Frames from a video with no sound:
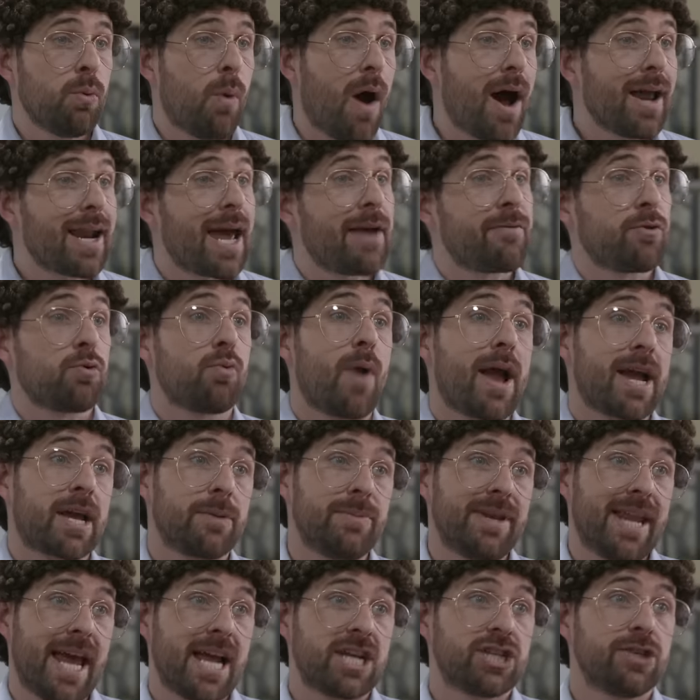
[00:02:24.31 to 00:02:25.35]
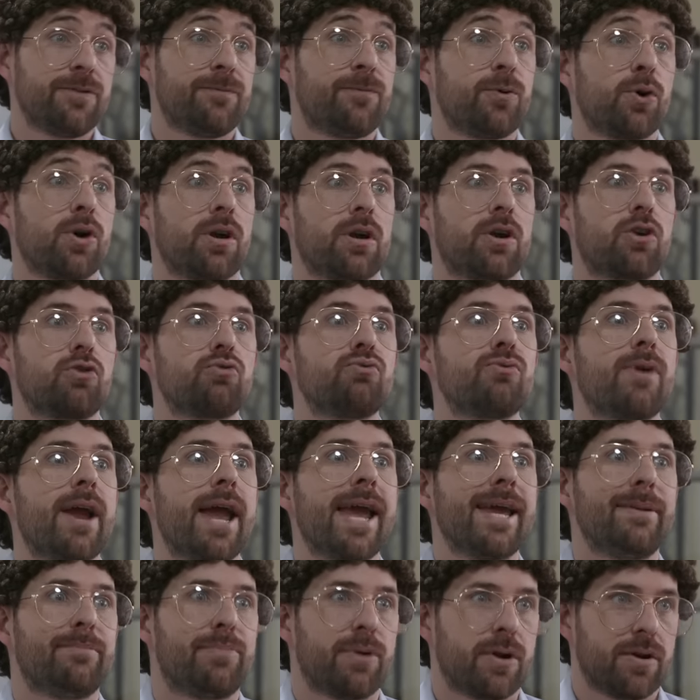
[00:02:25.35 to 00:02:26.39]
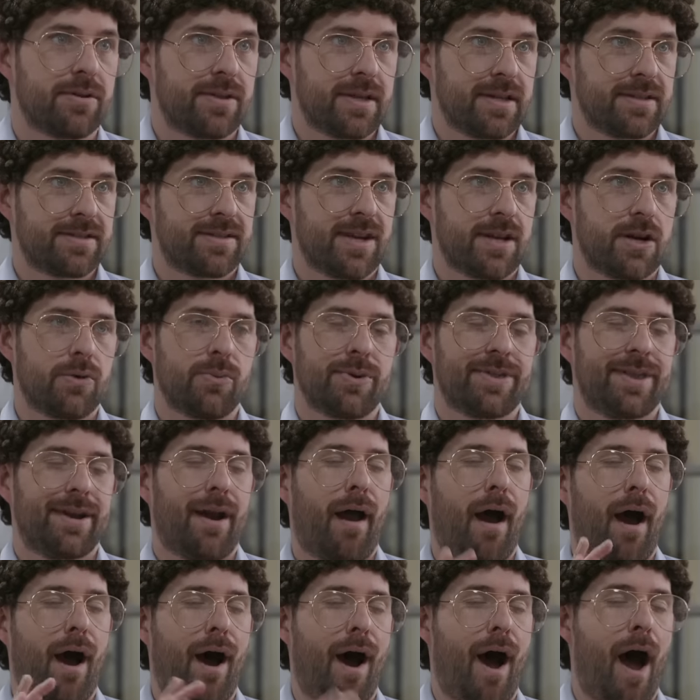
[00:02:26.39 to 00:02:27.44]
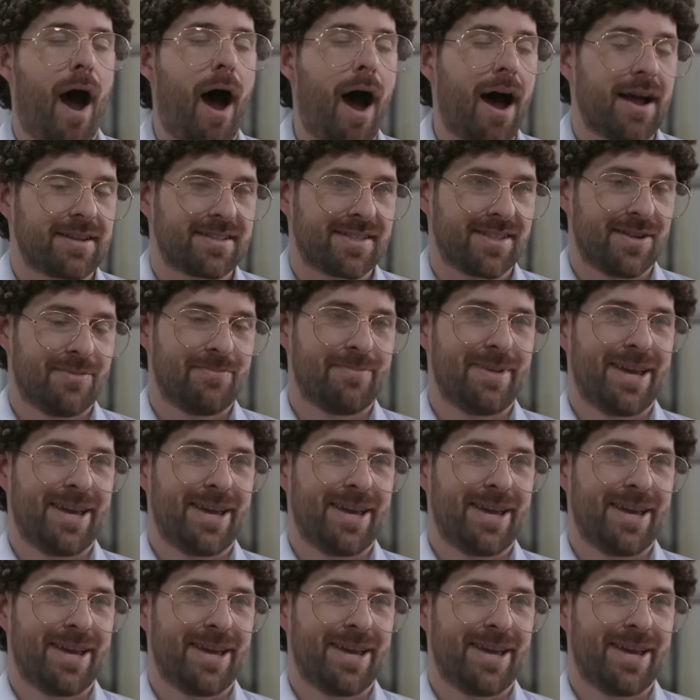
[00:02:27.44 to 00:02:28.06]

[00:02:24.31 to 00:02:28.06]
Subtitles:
want, I have a recommendation for a great birthing center with an awesome